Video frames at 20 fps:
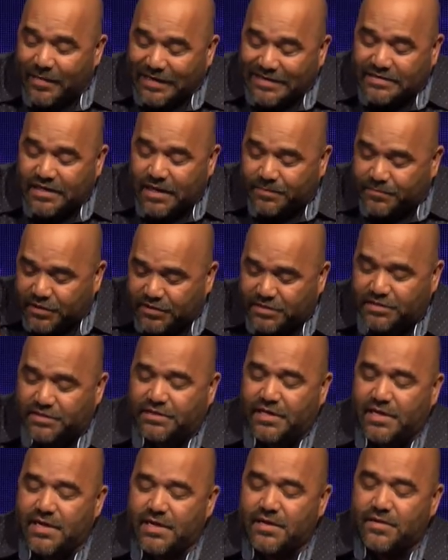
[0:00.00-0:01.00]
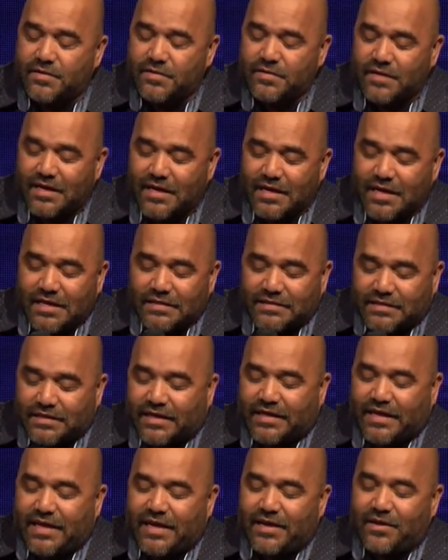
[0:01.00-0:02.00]
except to steal to
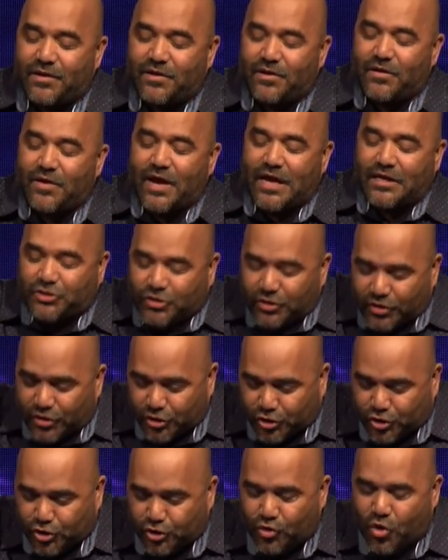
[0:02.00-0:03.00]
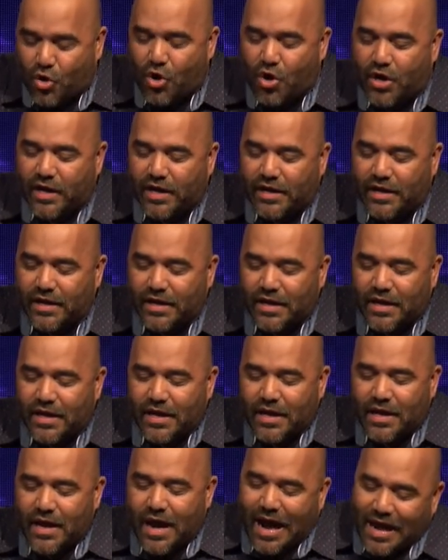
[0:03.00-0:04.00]
kill and to destroy.
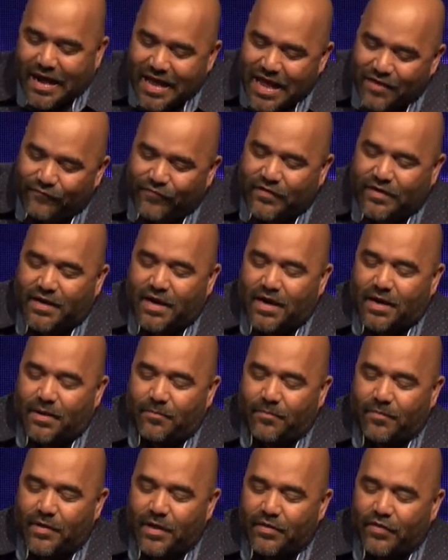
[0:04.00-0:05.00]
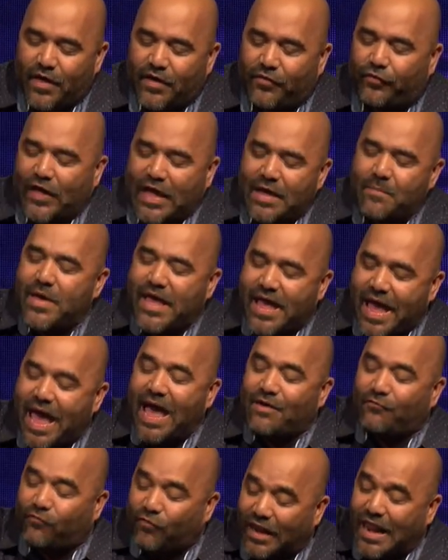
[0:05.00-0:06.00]
I have come that they may
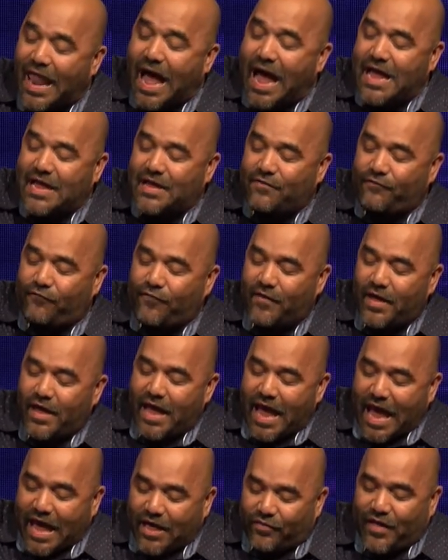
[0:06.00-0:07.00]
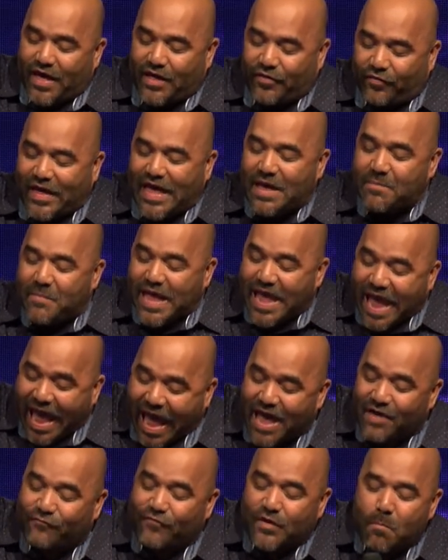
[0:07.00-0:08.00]
have life and that they may
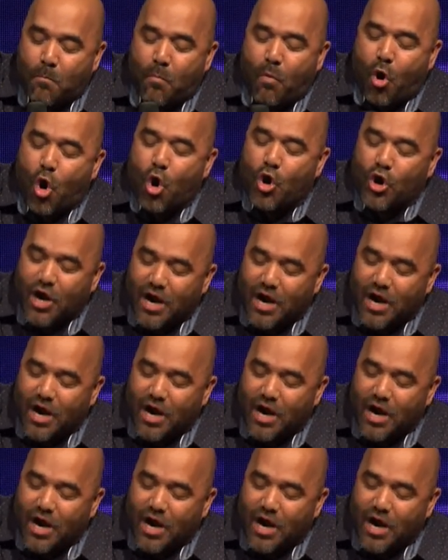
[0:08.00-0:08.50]
have it more